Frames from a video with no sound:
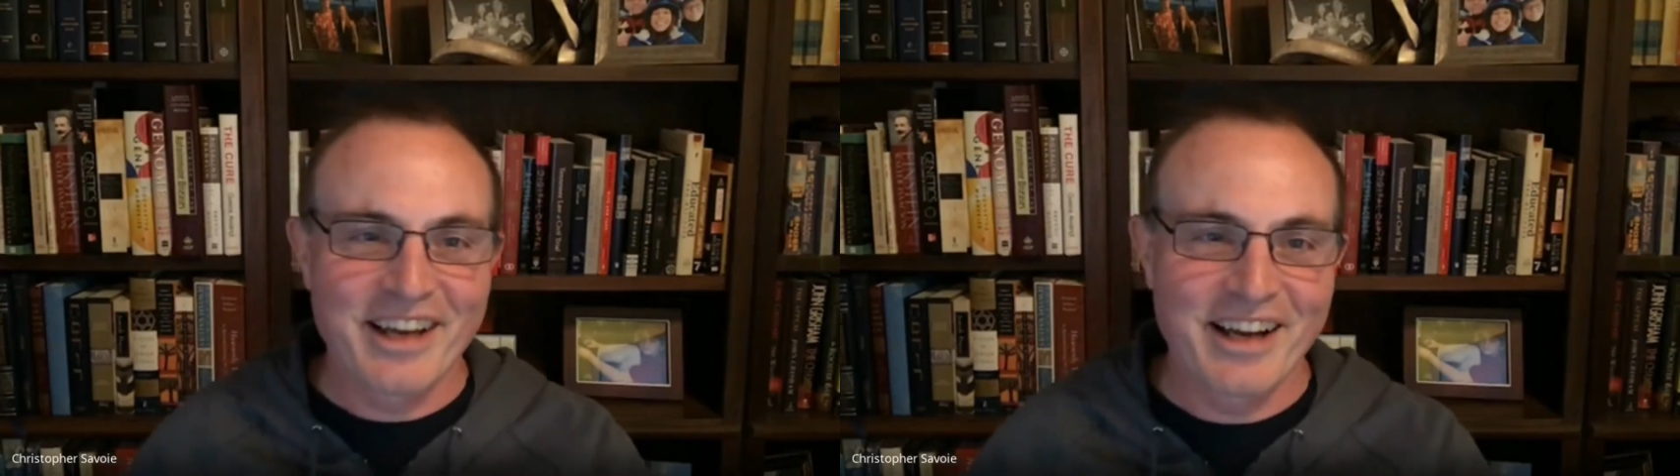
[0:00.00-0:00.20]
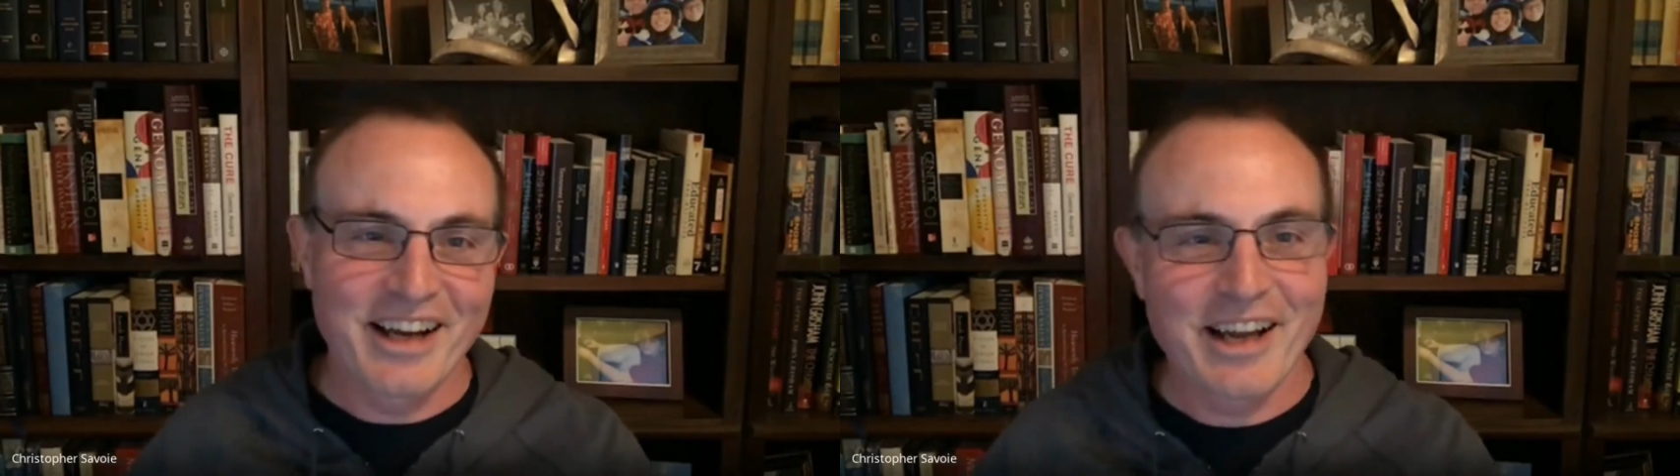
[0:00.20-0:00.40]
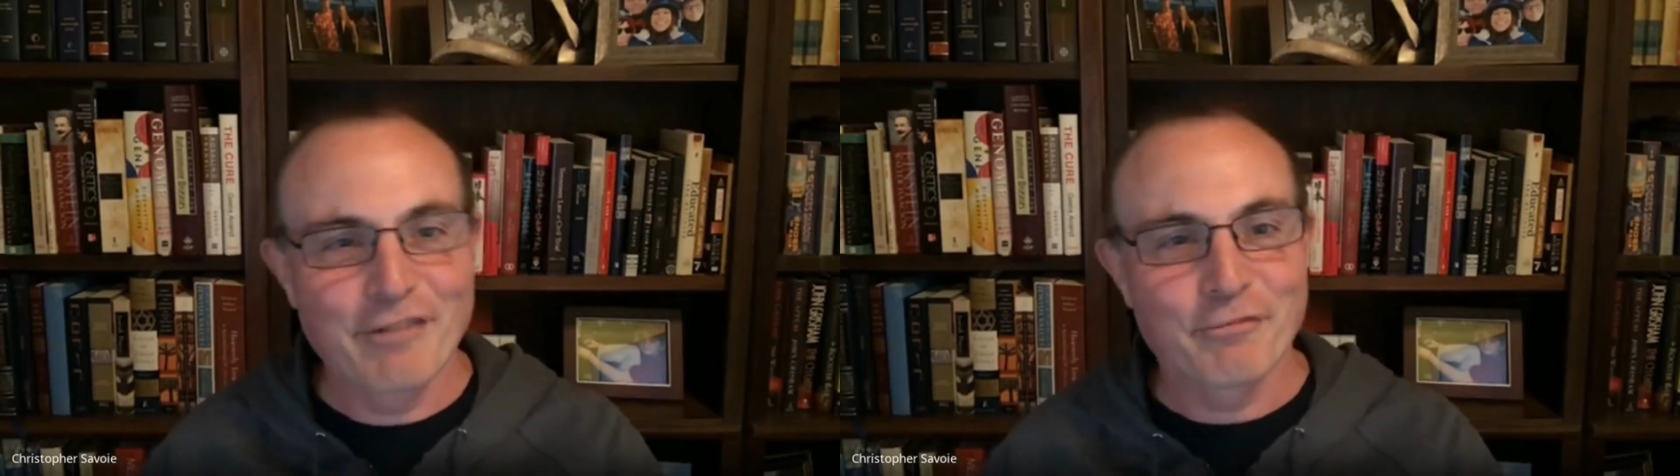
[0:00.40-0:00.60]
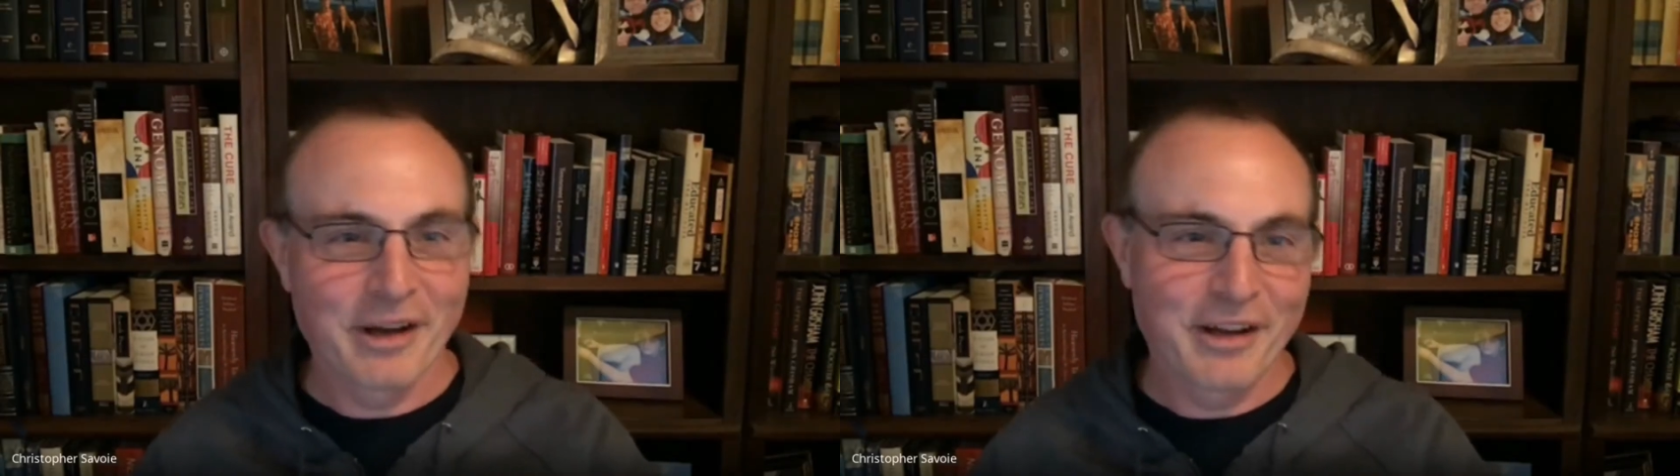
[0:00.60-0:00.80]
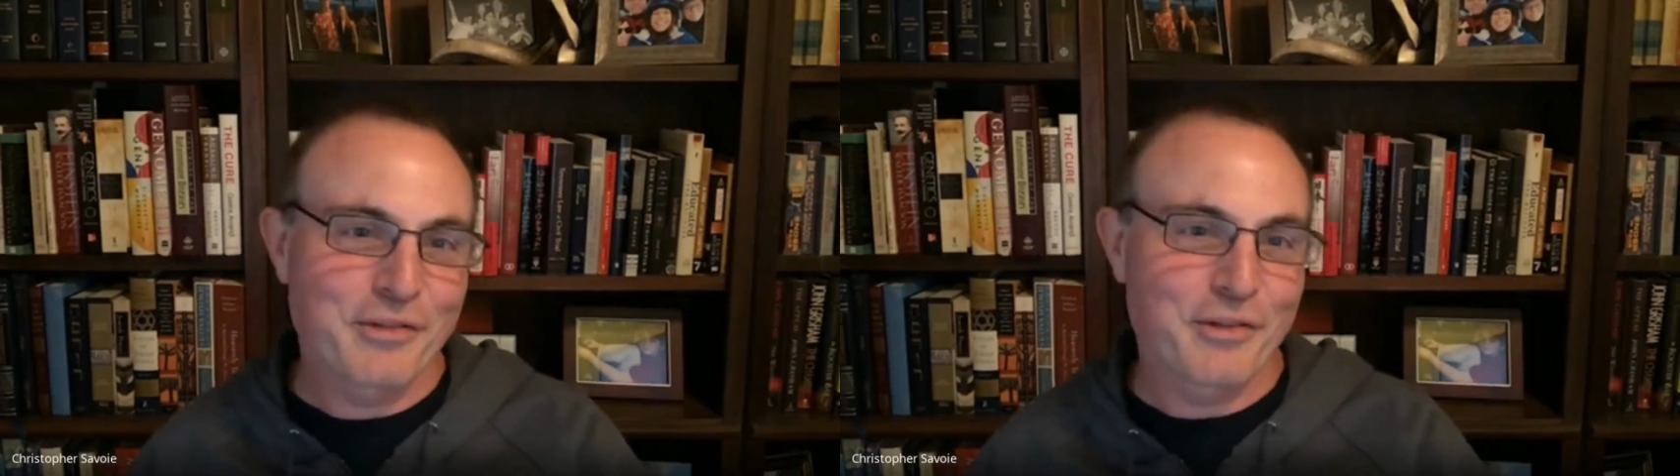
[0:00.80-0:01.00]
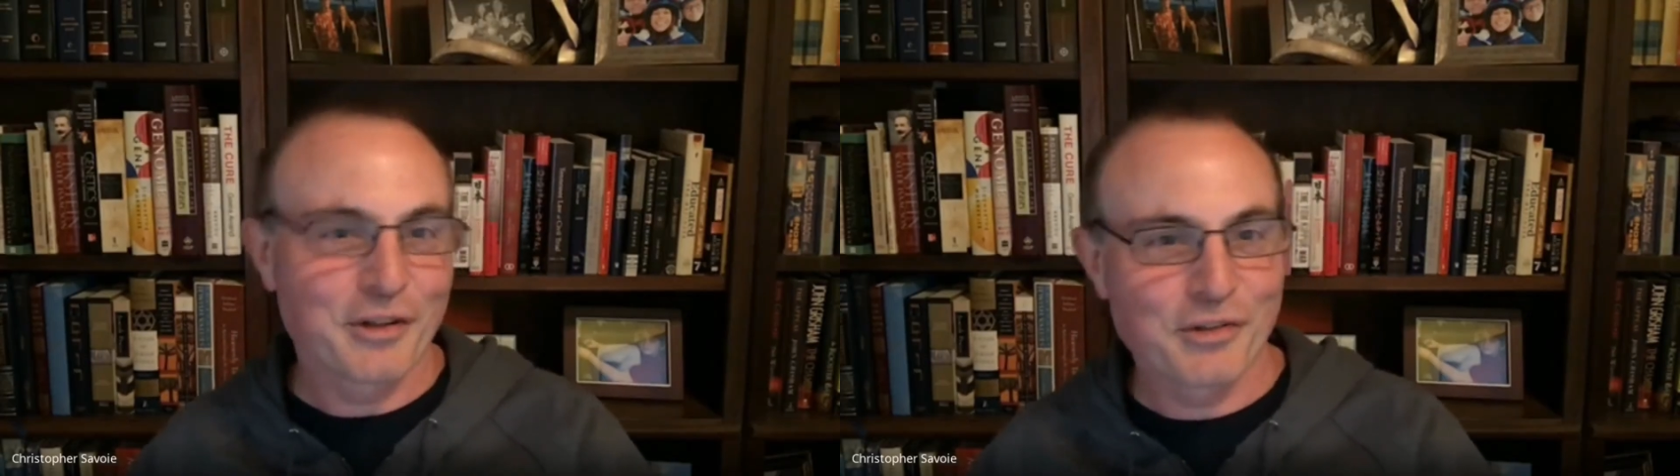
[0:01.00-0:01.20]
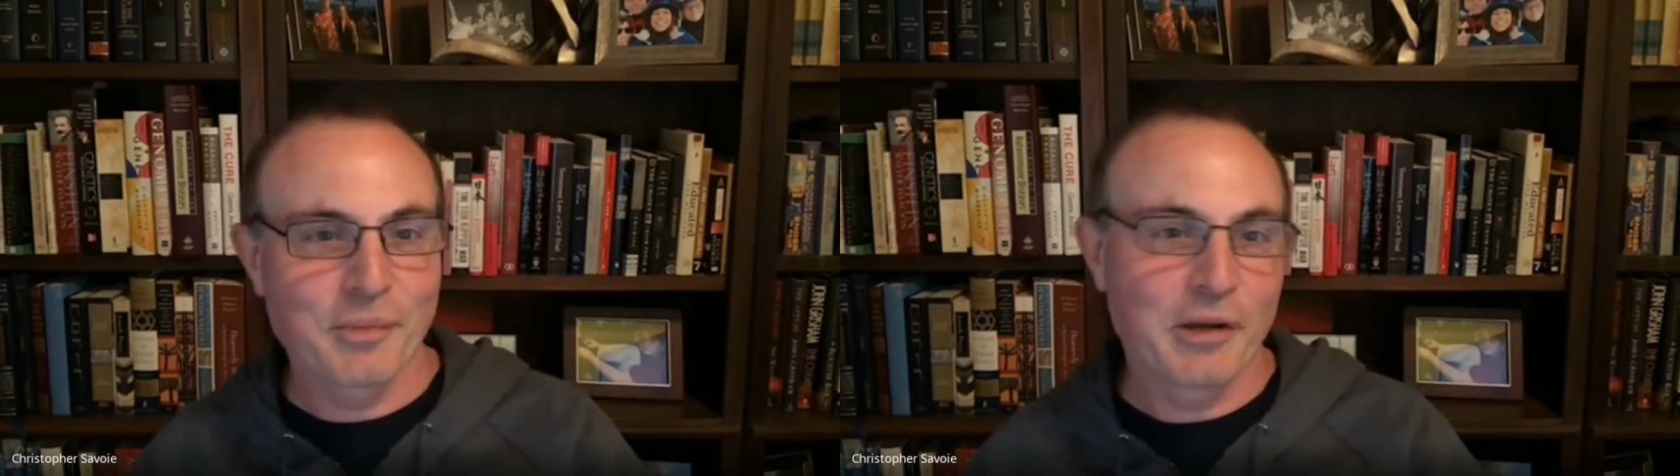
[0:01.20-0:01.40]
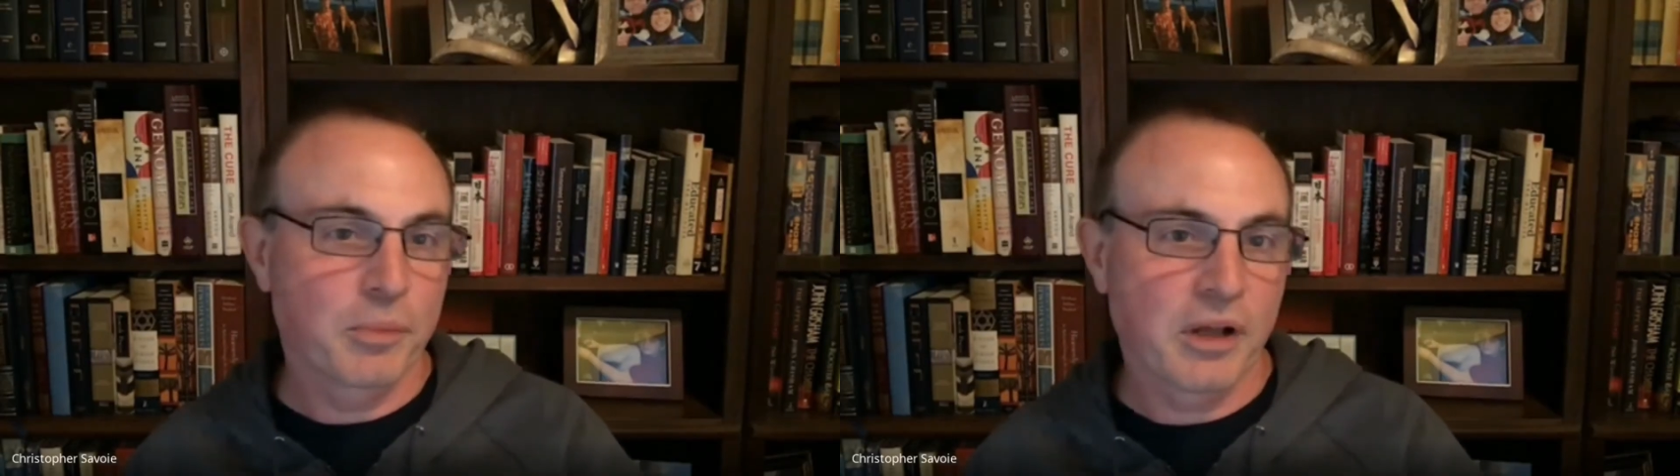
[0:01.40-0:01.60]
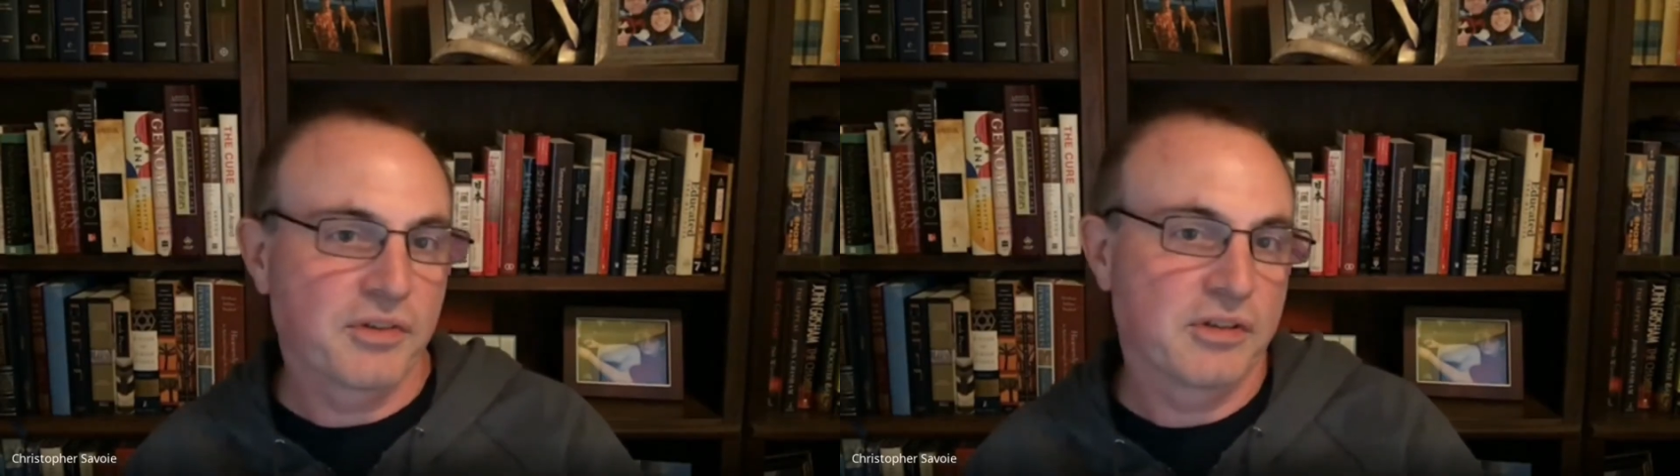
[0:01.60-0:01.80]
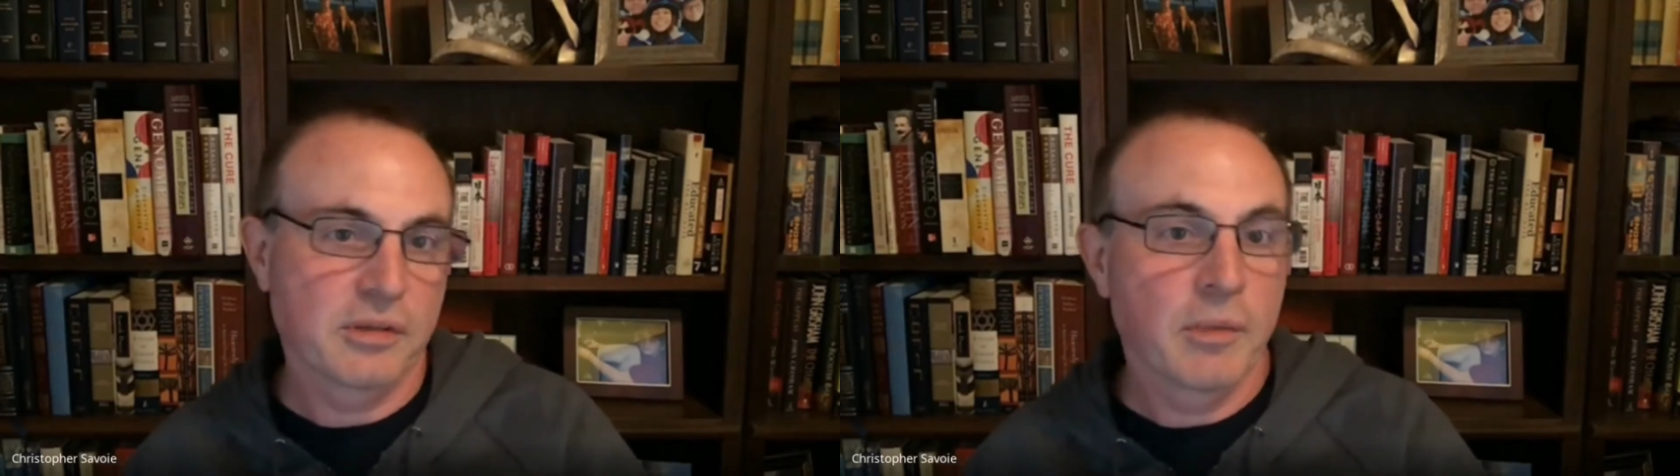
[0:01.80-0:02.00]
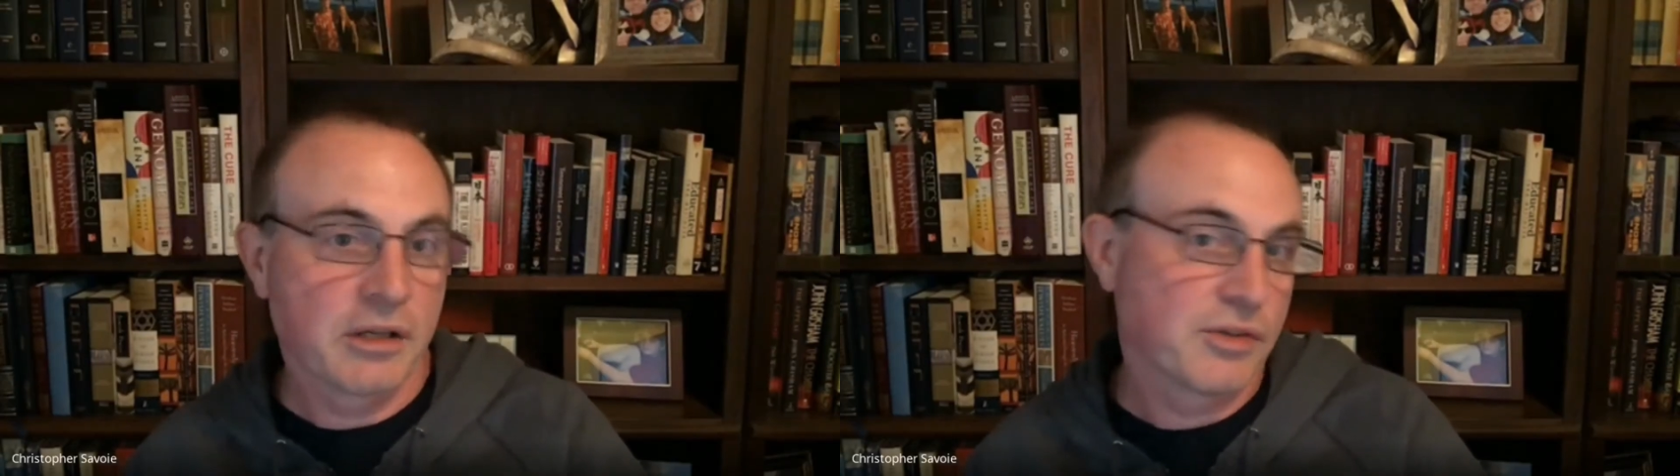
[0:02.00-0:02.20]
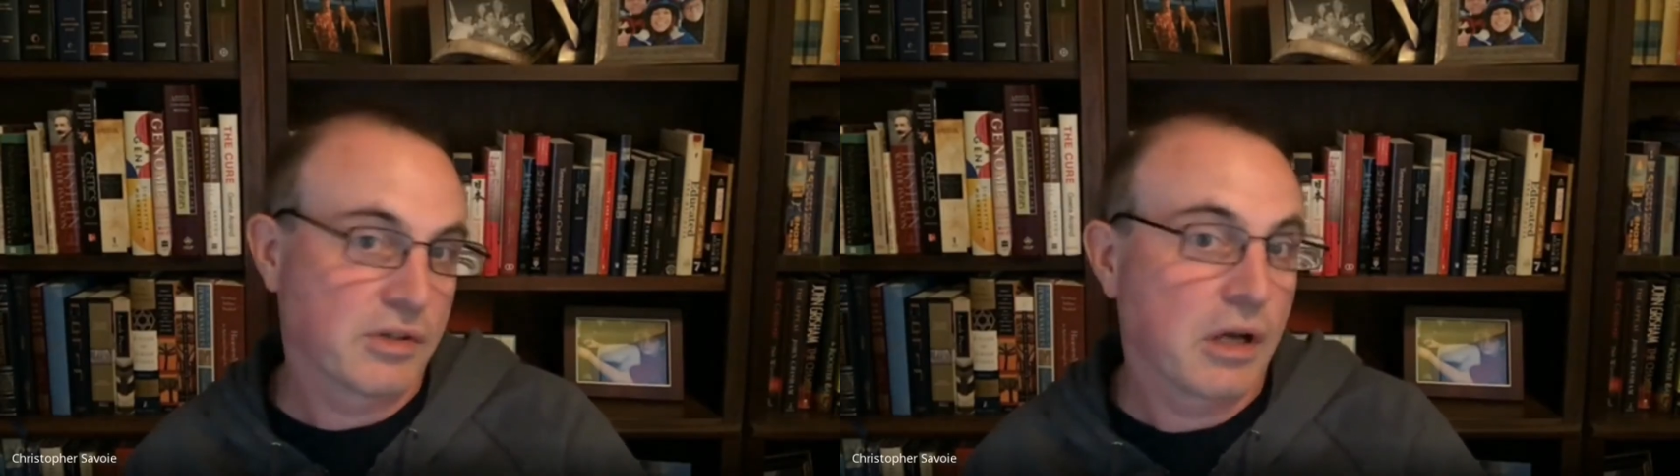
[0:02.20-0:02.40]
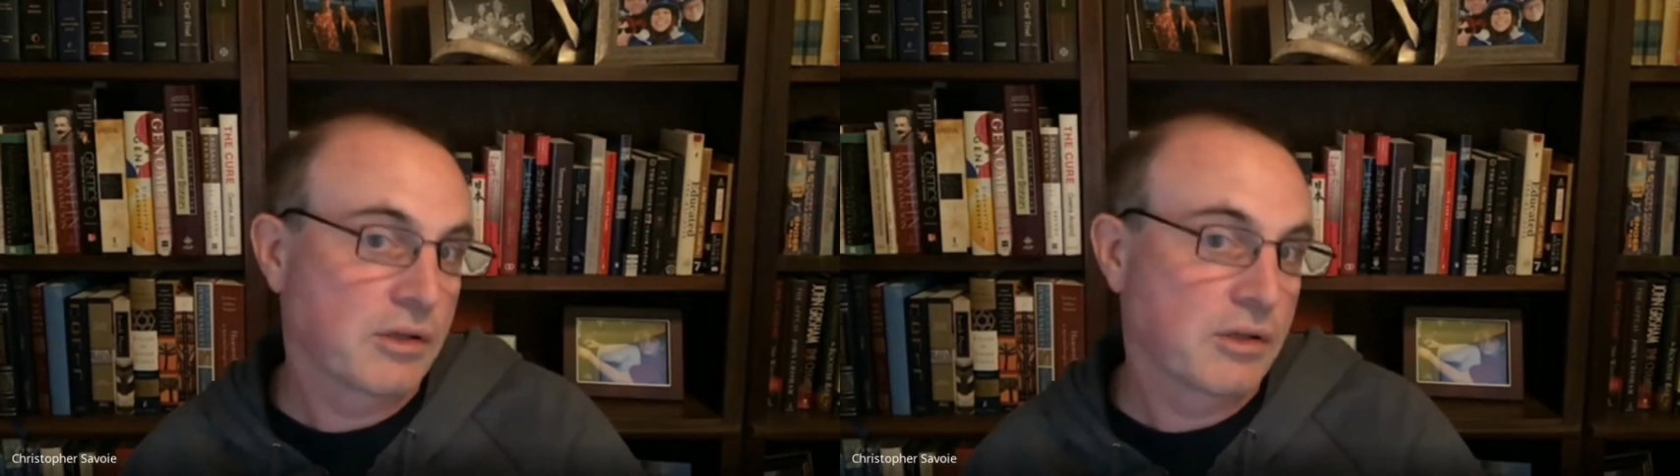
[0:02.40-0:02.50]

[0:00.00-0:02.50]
I have my thoughts about pluses and minuses.